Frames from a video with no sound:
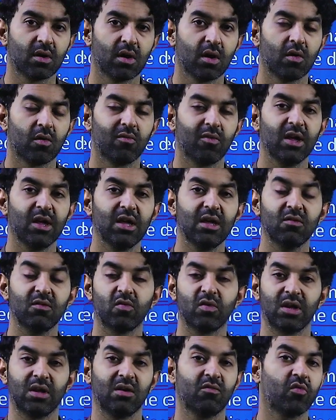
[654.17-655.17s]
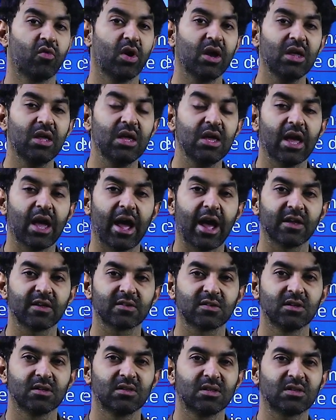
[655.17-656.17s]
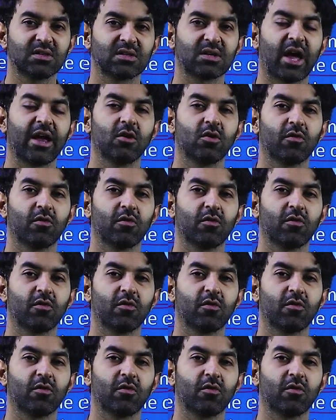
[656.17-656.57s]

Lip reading: where he has this kind